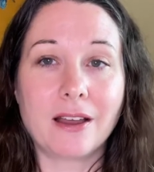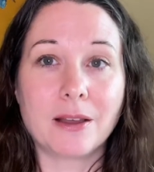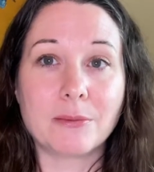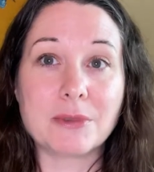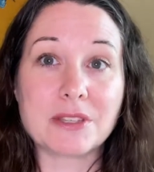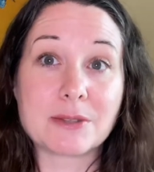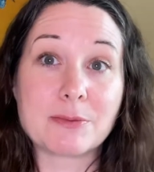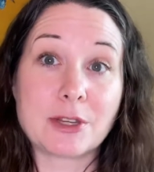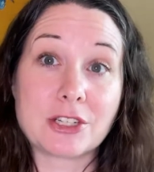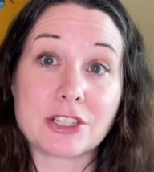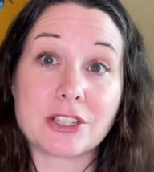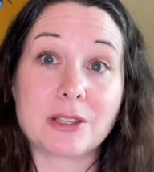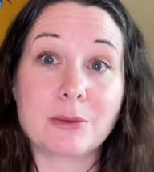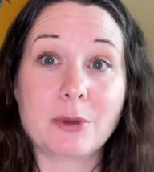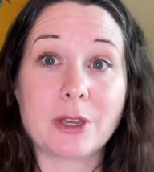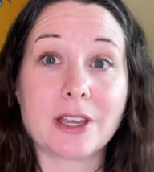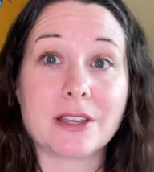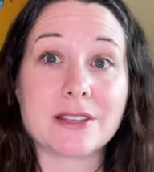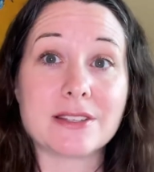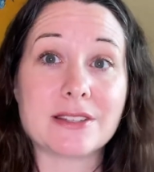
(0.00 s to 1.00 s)
especially
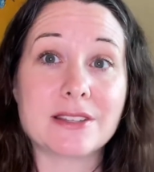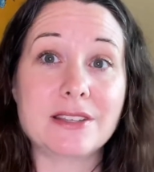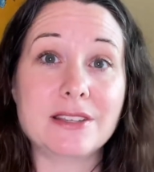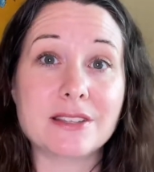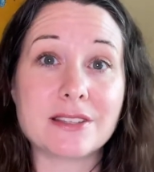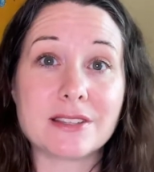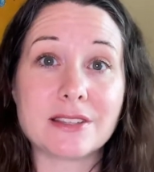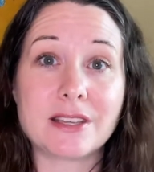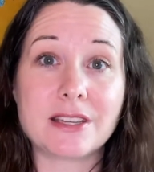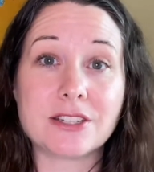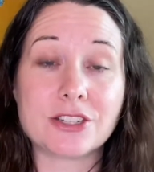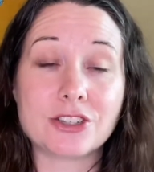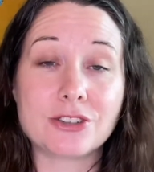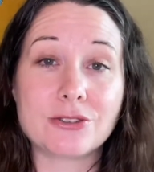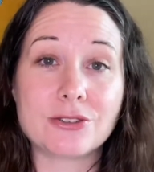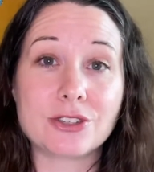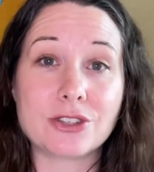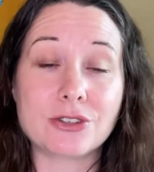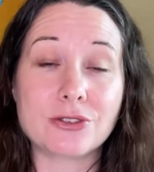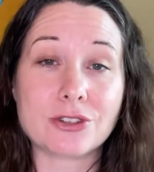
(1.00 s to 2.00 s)
because these
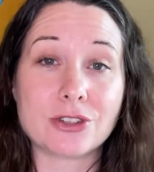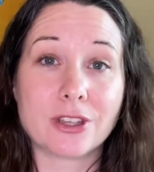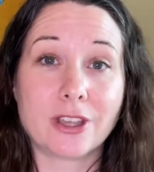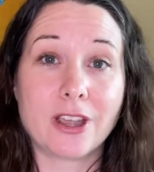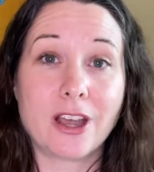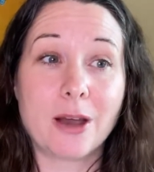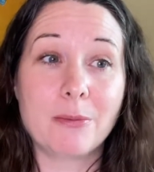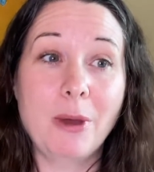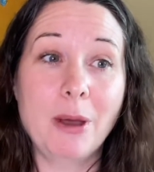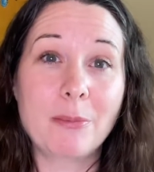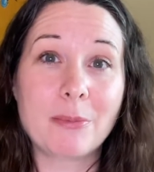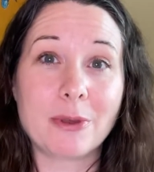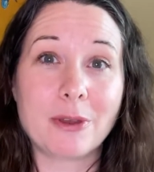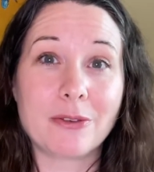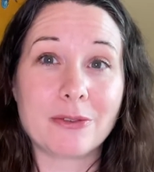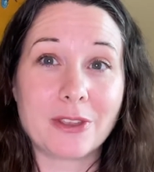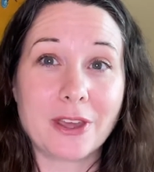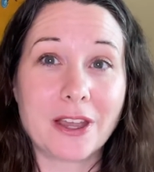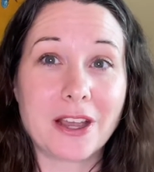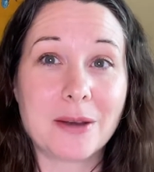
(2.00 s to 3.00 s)
issues usually come up
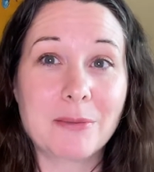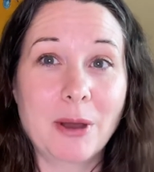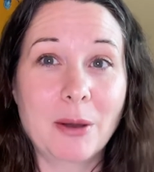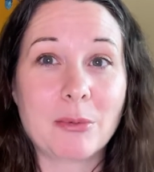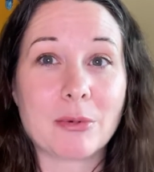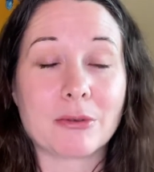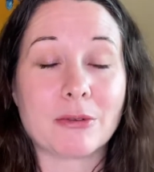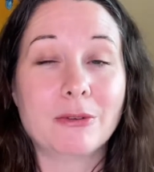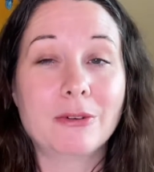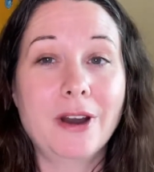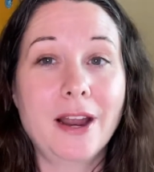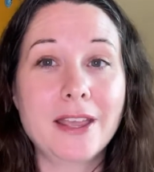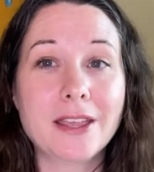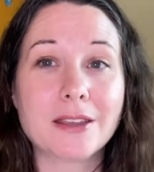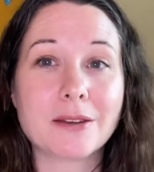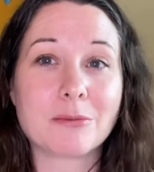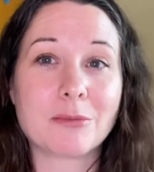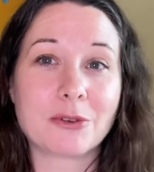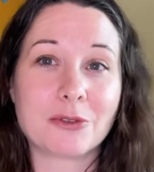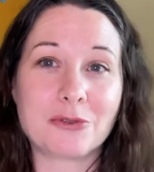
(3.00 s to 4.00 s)
if they come up
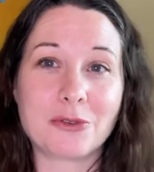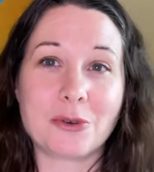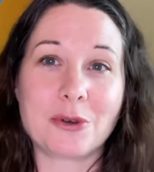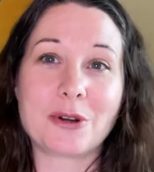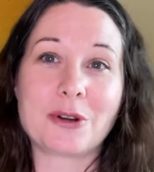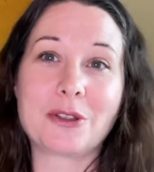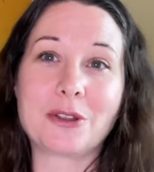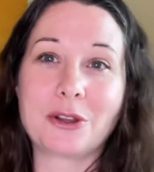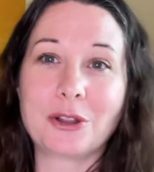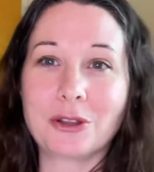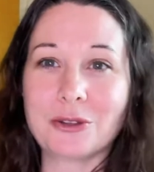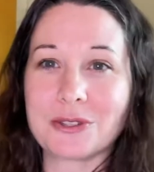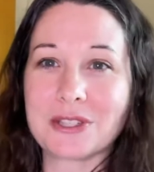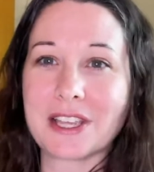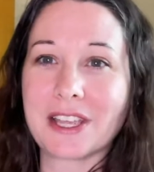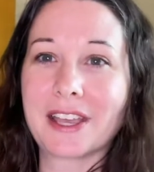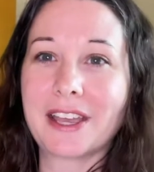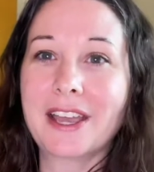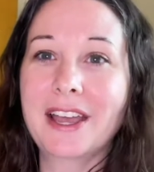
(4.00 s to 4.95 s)
right before the closing,